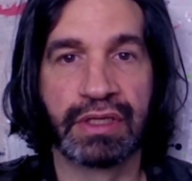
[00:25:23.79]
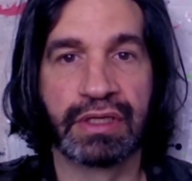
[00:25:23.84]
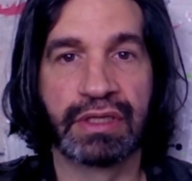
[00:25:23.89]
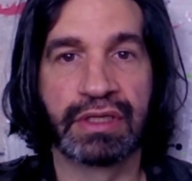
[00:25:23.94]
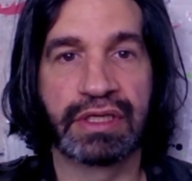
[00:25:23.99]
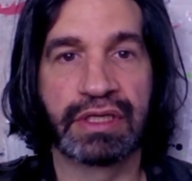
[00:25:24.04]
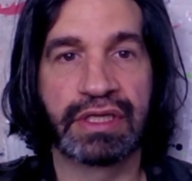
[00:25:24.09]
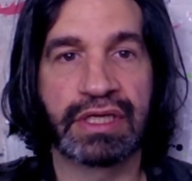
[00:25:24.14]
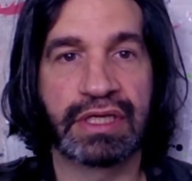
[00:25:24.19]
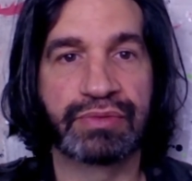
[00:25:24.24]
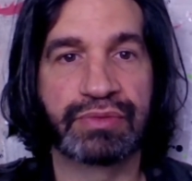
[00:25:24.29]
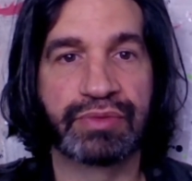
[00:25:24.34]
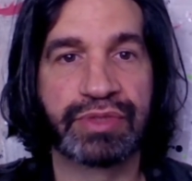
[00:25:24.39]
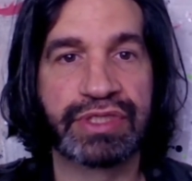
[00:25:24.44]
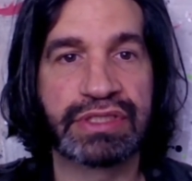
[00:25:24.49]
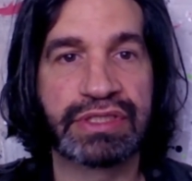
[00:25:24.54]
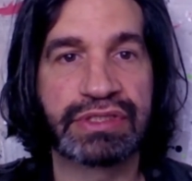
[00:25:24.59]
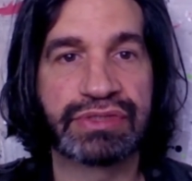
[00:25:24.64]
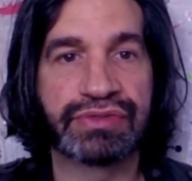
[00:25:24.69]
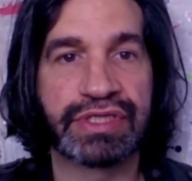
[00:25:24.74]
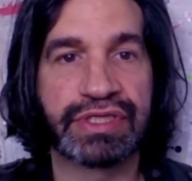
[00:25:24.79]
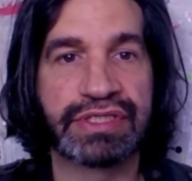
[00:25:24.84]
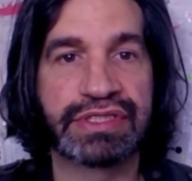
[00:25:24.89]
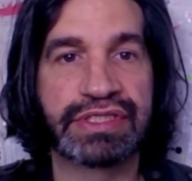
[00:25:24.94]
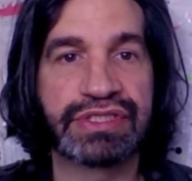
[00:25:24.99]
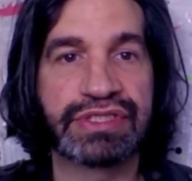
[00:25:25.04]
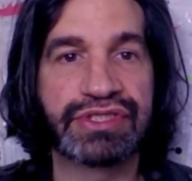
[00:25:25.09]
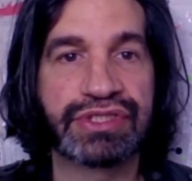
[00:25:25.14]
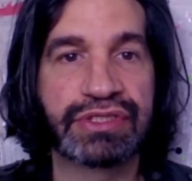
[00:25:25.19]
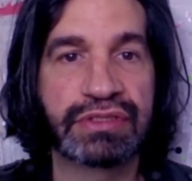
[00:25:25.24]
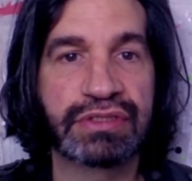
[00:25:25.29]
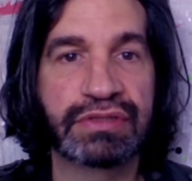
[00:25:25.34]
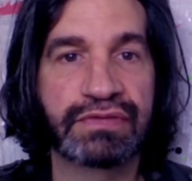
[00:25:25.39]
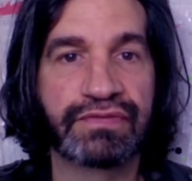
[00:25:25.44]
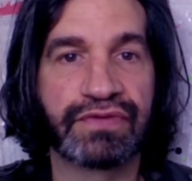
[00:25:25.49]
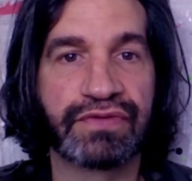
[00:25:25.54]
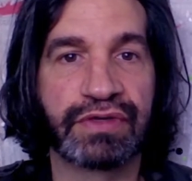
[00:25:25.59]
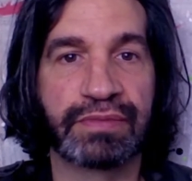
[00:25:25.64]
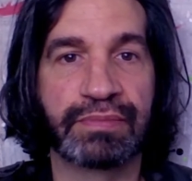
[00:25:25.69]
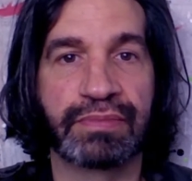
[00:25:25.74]
Can we transition
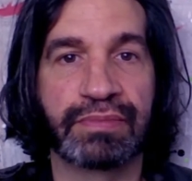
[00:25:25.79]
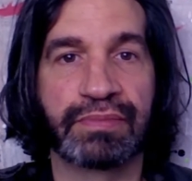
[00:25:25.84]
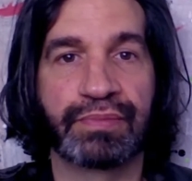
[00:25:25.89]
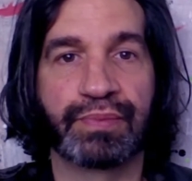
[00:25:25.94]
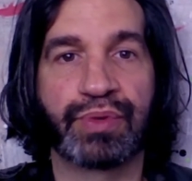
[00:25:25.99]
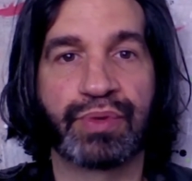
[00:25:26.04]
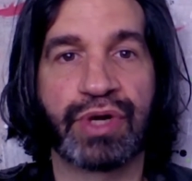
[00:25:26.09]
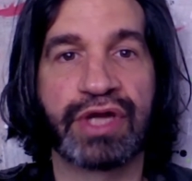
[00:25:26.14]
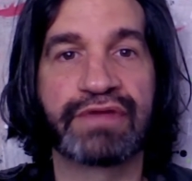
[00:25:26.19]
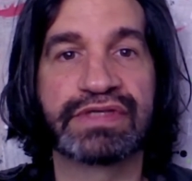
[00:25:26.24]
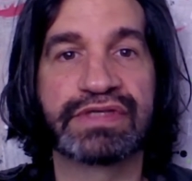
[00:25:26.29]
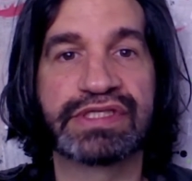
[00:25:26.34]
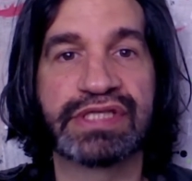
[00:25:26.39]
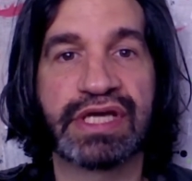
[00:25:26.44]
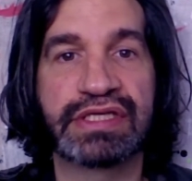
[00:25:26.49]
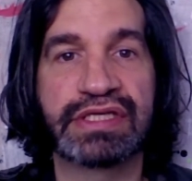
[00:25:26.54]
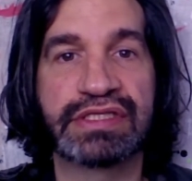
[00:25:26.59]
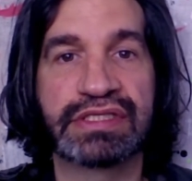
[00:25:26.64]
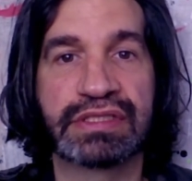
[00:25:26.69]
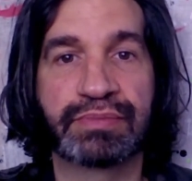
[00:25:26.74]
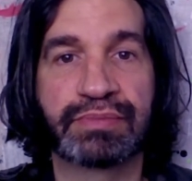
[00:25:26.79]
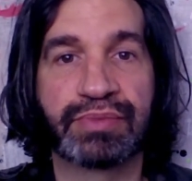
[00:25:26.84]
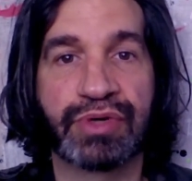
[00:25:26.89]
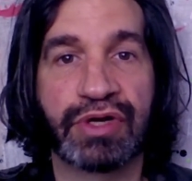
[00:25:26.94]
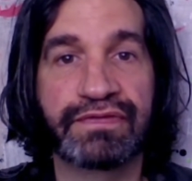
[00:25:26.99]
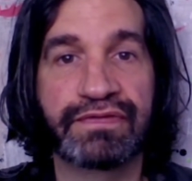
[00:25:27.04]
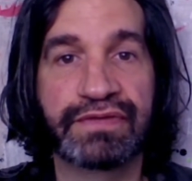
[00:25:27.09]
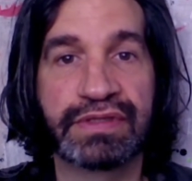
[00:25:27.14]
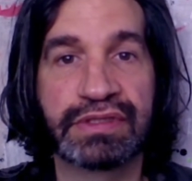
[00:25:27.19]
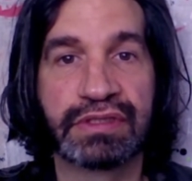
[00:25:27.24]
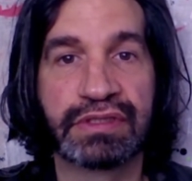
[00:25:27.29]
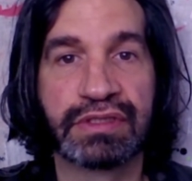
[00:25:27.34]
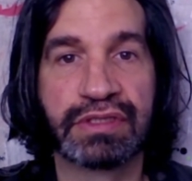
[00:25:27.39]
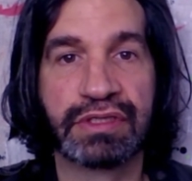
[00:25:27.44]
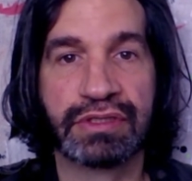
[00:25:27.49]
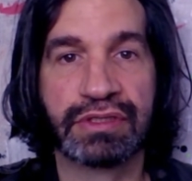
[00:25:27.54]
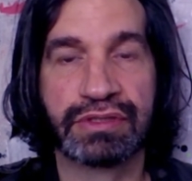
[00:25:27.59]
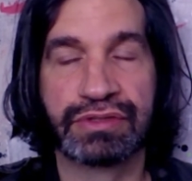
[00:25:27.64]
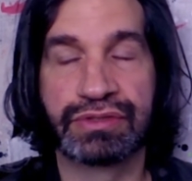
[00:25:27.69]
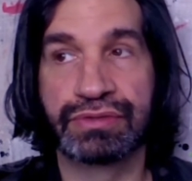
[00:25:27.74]
from privatizing profit
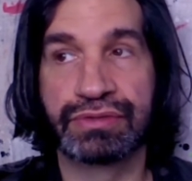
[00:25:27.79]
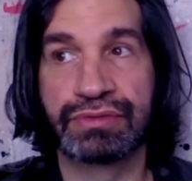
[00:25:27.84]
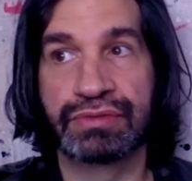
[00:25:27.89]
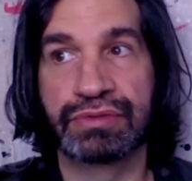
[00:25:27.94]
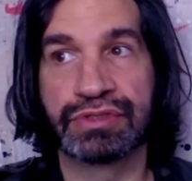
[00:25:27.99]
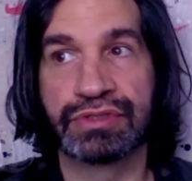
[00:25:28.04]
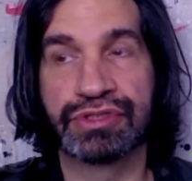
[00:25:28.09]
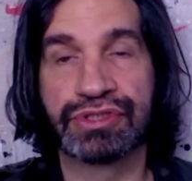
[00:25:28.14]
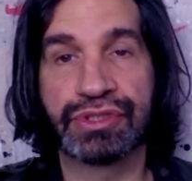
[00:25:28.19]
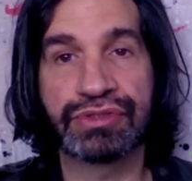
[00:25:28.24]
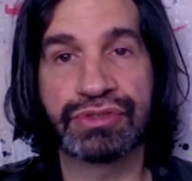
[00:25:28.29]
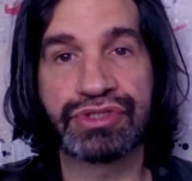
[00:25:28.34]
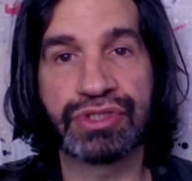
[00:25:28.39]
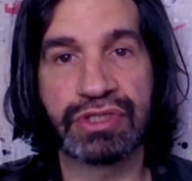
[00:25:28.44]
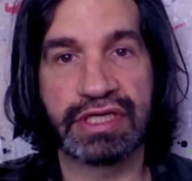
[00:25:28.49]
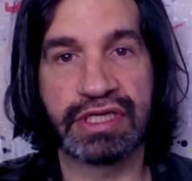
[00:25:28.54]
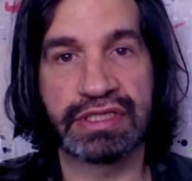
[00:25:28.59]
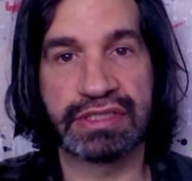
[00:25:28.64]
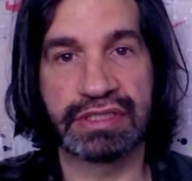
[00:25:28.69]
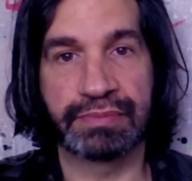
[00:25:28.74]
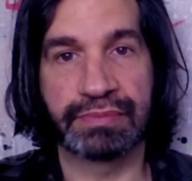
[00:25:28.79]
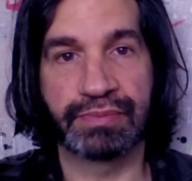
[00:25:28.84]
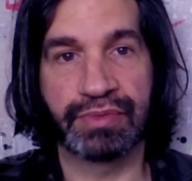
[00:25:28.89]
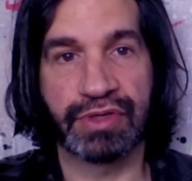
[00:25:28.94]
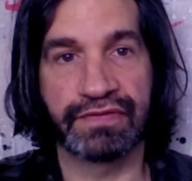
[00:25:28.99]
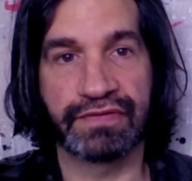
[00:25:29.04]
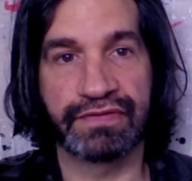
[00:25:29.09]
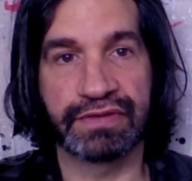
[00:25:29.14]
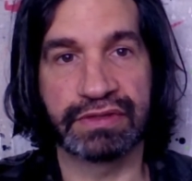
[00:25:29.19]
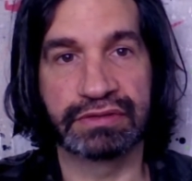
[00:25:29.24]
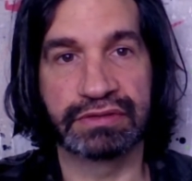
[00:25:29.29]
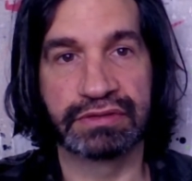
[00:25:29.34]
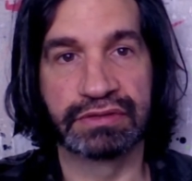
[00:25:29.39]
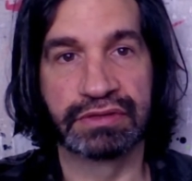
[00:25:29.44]
to socializing profit?